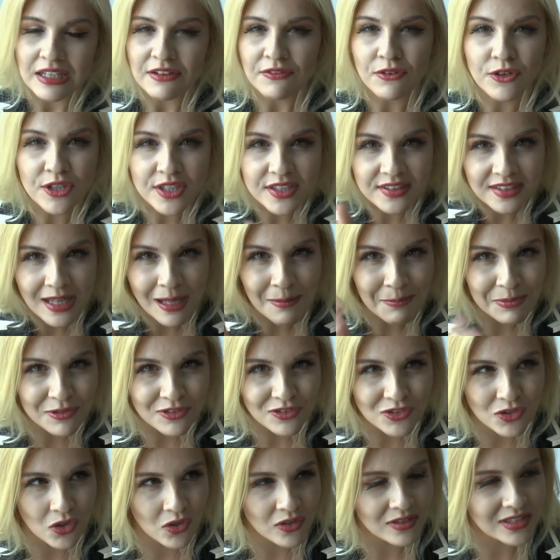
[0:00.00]
For example,
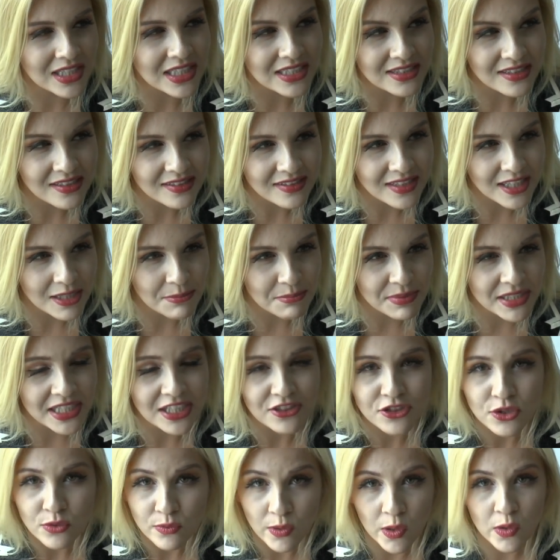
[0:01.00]
songs like this can be
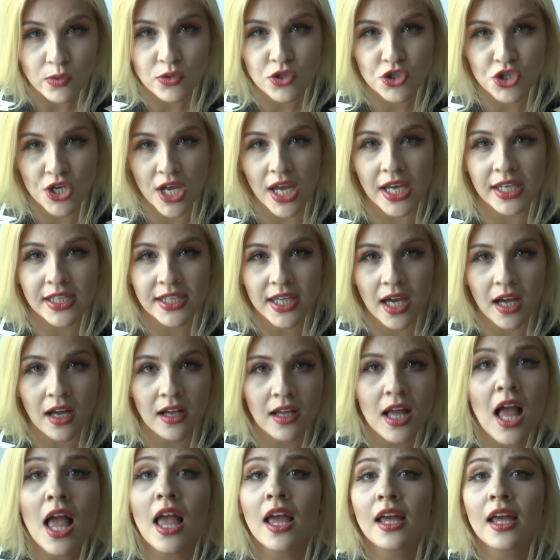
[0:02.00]
Hit the Road Jack, yeah?